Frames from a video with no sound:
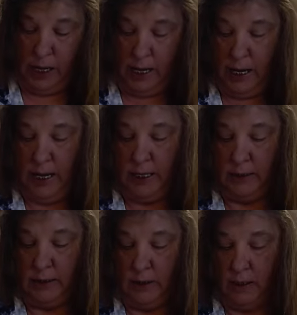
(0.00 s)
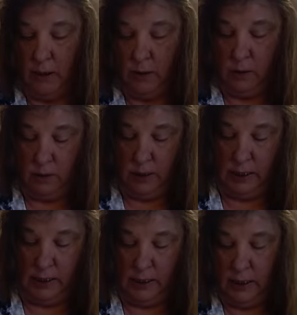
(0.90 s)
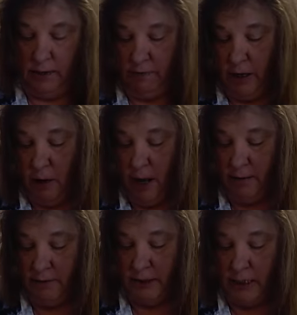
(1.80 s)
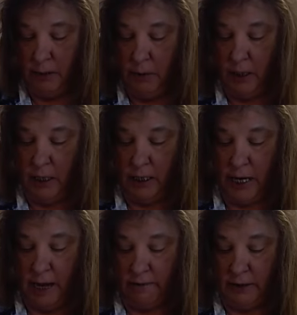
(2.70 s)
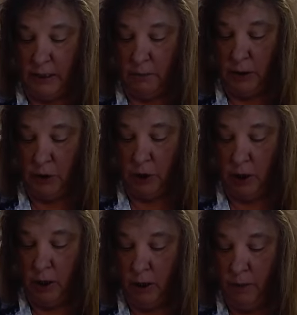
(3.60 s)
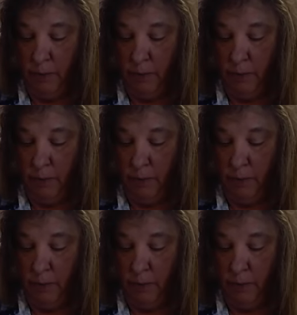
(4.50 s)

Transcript: And so if you don't have cinnamon and you have cinnamon sugar,